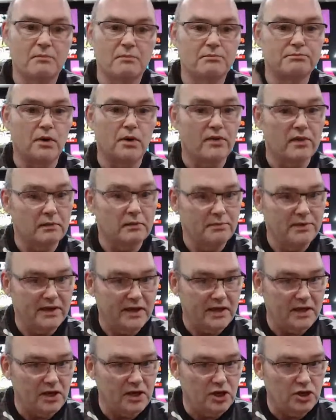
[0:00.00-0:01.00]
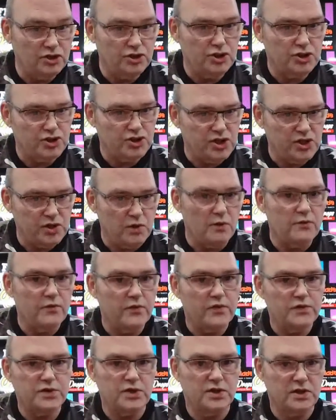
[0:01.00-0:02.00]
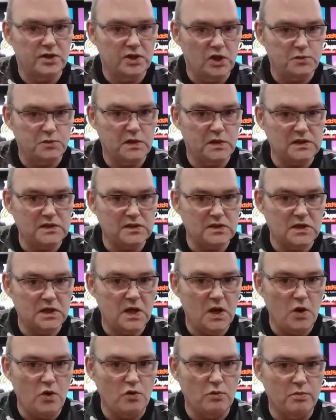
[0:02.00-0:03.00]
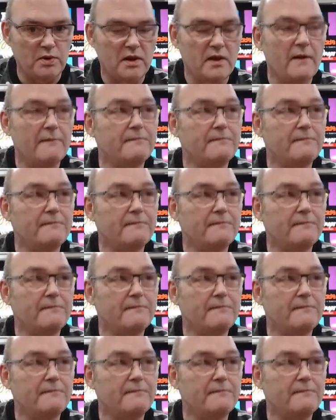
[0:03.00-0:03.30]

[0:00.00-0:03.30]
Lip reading: But there'll be just enough so that the hospitals can cope.